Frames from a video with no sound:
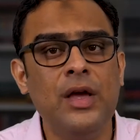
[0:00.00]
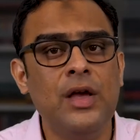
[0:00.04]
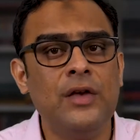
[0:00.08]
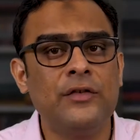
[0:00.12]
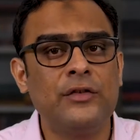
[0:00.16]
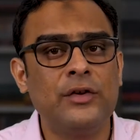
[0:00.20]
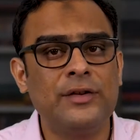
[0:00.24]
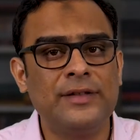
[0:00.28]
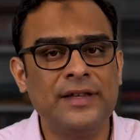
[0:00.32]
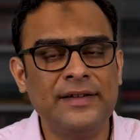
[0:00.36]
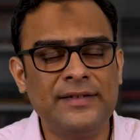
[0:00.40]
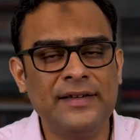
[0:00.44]

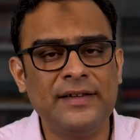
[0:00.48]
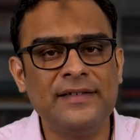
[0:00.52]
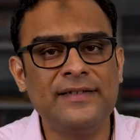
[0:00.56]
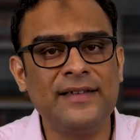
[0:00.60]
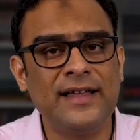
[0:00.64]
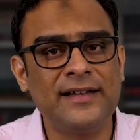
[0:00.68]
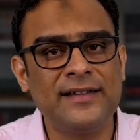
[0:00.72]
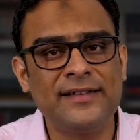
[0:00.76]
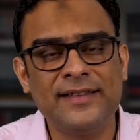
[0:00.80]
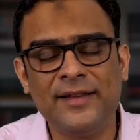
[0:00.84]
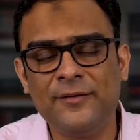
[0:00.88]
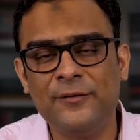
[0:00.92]
So this is
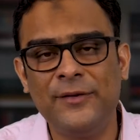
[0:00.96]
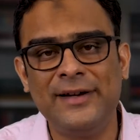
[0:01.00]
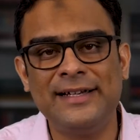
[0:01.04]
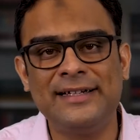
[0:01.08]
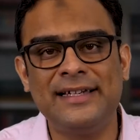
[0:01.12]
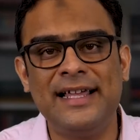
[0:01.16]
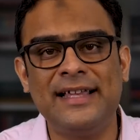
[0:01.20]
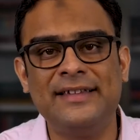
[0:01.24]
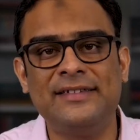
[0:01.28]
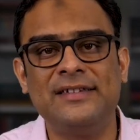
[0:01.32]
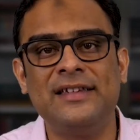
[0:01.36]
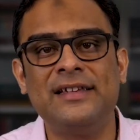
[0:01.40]
another
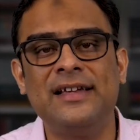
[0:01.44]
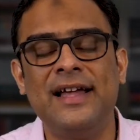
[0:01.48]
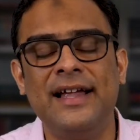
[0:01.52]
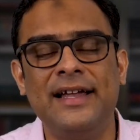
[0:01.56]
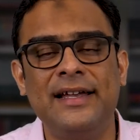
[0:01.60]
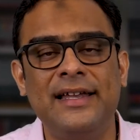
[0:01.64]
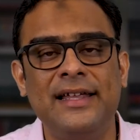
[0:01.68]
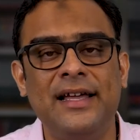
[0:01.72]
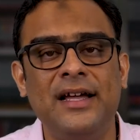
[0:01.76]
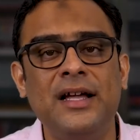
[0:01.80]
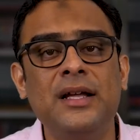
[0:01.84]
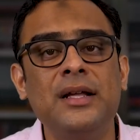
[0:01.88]
fantastic
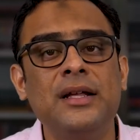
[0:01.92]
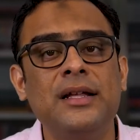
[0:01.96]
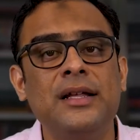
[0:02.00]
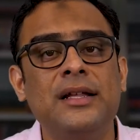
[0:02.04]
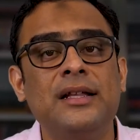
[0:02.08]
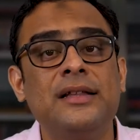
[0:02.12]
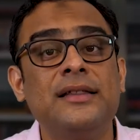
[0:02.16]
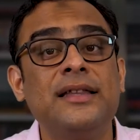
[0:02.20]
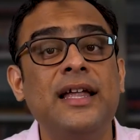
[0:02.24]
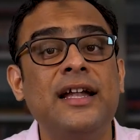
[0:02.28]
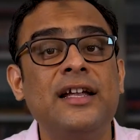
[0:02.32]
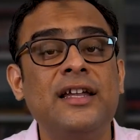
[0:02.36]
idea
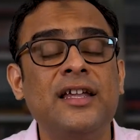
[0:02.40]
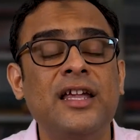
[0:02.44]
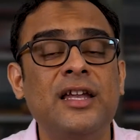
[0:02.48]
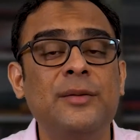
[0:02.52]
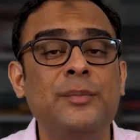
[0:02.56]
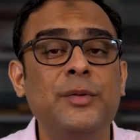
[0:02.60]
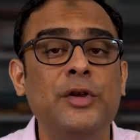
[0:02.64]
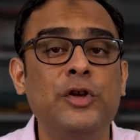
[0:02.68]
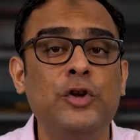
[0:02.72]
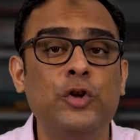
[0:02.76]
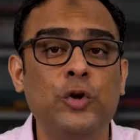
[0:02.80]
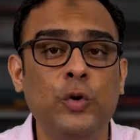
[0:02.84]
that
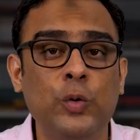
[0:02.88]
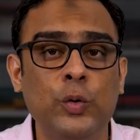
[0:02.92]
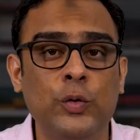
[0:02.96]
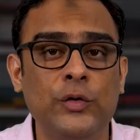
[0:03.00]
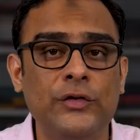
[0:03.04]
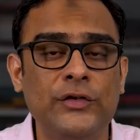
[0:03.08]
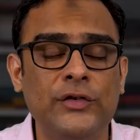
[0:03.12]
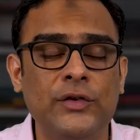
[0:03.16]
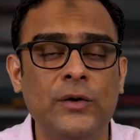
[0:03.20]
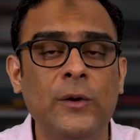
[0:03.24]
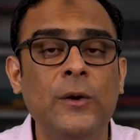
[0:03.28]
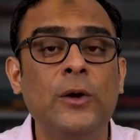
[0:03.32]
can be
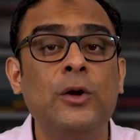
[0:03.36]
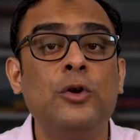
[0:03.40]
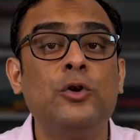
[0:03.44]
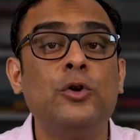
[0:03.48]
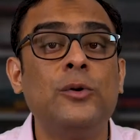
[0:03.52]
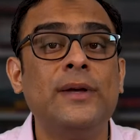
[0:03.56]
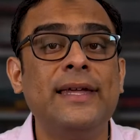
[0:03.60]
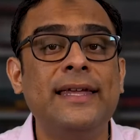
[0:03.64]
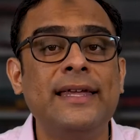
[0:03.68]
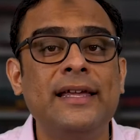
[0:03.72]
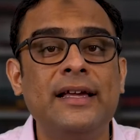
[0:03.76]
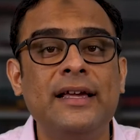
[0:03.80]
used
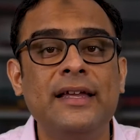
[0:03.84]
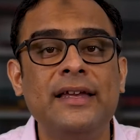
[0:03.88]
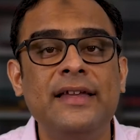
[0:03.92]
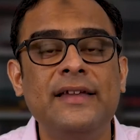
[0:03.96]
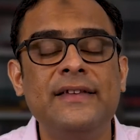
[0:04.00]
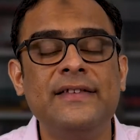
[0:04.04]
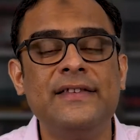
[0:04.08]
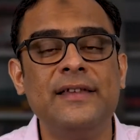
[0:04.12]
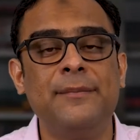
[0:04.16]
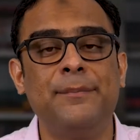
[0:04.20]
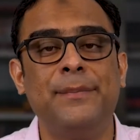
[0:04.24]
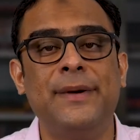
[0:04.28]
to
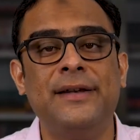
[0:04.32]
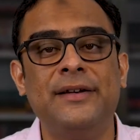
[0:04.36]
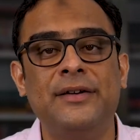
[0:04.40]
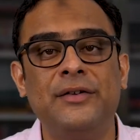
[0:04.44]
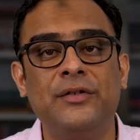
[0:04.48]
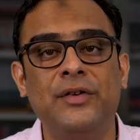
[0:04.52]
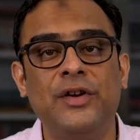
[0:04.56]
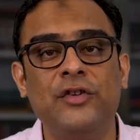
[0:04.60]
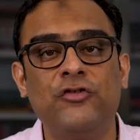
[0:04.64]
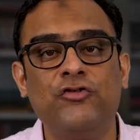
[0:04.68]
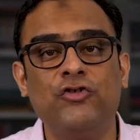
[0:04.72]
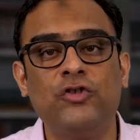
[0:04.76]
increase the
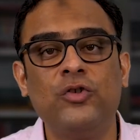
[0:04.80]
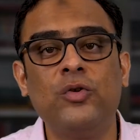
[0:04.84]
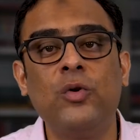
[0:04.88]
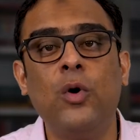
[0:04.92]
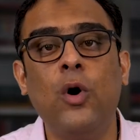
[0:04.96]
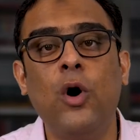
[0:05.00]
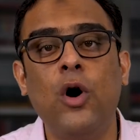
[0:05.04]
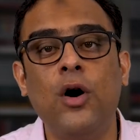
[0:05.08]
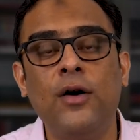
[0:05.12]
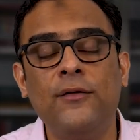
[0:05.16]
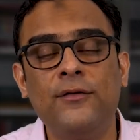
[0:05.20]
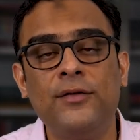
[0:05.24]
penetration
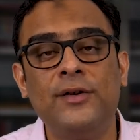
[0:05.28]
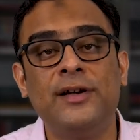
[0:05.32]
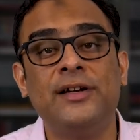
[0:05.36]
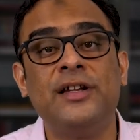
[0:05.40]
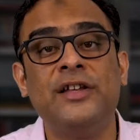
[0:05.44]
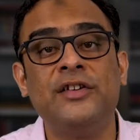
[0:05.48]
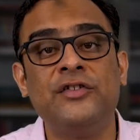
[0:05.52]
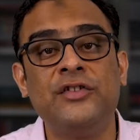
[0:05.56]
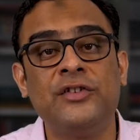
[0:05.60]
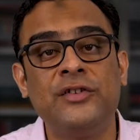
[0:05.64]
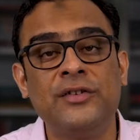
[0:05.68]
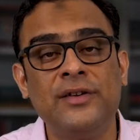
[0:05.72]
of
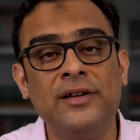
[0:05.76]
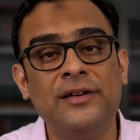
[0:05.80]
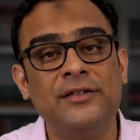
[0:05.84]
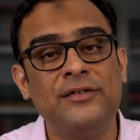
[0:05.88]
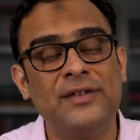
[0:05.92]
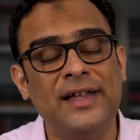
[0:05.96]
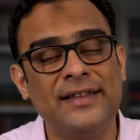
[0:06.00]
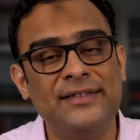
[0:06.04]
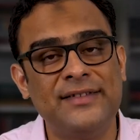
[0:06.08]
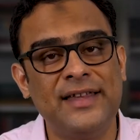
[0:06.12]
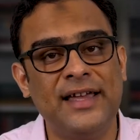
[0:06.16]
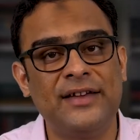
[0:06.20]
digital
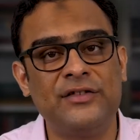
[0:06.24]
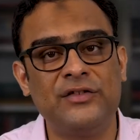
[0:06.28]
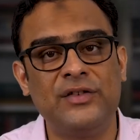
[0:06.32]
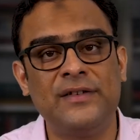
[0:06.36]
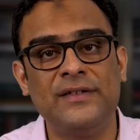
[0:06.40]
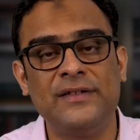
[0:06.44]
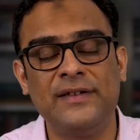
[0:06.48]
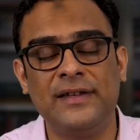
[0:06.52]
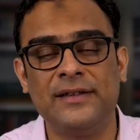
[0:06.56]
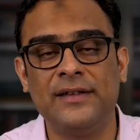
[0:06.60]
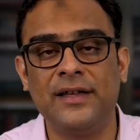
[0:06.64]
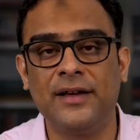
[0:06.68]

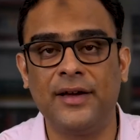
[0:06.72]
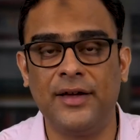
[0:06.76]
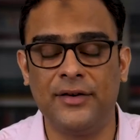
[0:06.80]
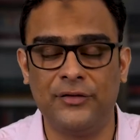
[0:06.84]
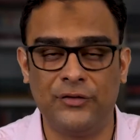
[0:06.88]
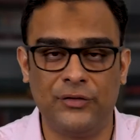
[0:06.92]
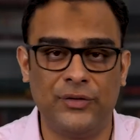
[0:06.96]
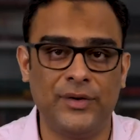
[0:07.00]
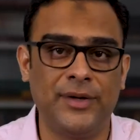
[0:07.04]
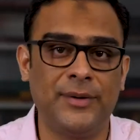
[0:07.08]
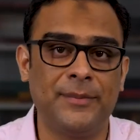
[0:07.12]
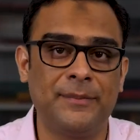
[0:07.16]
transactions in the
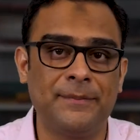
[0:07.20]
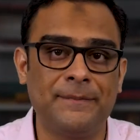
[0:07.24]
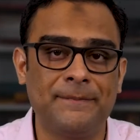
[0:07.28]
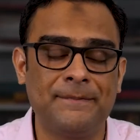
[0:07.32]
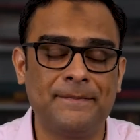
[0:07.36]
country.